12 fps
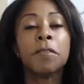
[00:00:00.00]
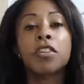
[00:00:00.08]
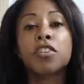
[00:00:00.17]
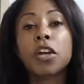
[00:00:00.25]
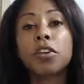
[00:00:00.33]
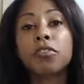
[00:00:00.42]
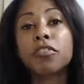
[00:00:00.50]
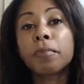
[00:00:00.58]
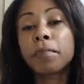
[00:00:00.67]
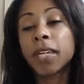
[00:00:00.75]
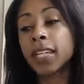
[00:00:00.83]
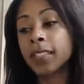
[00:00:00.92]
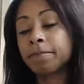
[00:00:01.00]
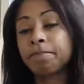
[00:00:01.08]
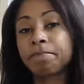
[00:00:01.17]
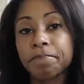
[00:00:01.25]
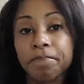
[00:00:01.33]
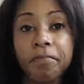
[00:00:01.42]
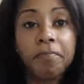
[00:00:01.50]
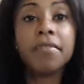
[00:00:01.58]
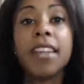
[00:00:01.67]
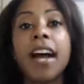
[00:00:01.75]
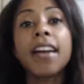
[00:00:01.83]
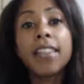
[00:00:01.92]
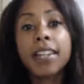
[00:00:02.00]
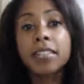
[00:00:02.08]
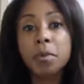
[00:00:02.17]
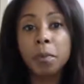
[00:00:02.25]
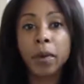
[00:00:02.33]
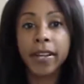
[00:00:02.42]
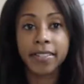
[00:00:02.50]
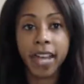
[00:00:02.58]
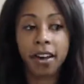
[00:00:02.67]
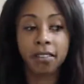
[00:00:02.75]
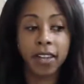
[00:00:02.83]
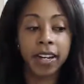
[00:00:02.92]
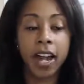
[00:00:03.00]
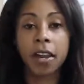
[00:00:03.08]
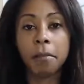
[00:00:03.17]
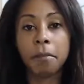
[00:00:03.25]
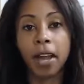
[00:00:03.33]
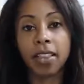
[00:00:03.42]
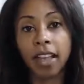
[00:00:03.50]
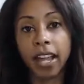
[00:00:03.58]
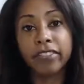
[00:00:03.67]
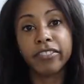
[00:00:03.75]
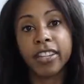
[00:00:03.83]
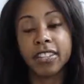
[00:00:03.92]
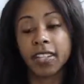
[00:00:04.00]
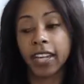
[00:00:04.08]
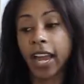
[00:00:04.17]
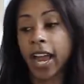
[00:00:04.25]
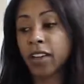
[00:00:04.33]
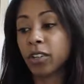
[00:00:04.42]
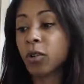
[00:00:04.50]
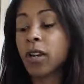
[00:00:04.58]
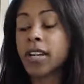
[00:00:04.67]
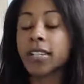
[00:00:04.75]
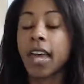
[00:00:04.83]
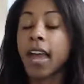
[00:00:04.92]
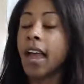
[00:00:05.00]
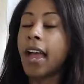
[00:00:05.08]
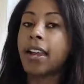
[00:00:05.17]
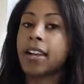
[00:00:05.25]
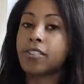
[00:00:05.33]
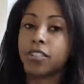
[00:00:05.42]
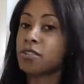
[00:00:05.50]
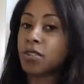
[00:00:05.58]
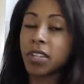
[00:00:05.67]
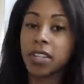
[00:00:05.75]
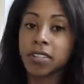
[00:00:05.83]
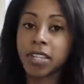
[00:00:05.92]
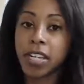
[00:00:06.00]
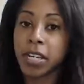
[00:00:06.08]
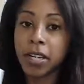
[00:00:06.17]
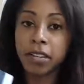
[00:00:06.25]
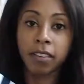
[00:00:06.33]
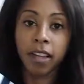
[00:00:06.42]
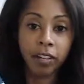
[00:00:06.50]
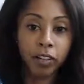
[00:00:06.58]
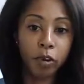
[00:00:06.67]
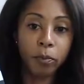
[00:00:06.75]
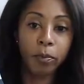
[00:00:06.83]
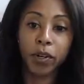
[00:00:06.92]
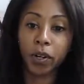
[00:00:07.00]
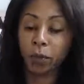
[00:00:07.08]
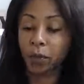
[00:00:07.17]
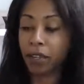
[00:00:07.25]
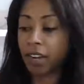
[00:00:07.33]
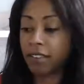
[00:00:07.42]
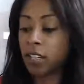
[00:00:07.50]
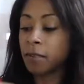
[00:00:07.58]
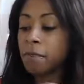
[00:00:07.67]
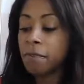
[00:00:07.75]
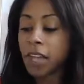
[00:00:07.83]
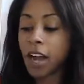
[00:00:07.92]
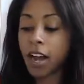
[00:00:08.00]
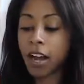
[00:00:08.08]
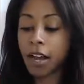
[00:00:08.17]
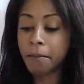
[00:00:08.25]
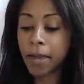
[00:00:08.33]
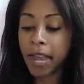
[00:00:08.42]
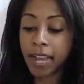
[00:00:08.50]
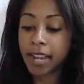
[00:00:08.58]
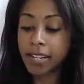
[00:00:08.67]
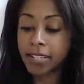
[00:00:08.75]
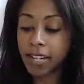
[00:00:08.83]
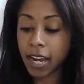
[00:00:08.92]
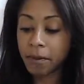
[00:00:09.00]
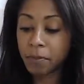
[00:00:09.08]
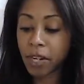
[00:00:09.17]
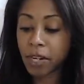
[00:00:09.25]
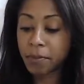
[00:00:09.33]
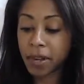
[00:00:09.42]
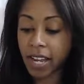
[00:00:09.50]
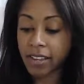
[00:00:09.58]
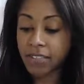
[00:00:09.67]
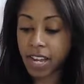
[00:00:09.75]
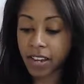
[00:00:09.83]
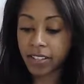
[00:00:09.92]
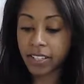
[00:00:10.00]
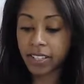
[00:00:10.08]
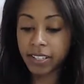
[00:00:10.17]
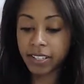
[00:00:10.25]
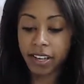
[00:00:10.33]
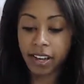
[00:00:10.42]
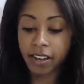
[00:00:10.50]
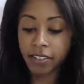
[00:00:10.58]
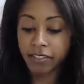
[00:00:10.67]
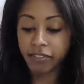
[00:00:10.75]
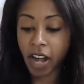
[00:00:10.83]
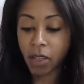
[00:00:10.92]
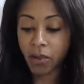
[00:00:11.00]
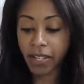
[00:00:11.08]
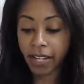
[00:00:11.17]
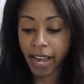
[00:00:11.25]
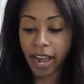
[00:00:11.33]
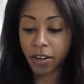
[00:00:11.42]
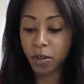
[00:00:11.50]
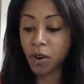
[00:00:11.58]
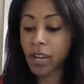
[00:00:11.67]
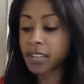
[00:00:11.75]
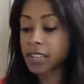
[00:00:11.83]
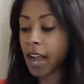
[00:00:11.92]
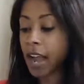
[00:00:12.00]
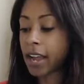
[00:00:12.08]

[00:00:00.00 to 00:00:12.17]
So for me, I like to break down like kind of my life into categories, and I just do this in a notebook or whatever, and I break my life down in the following categories.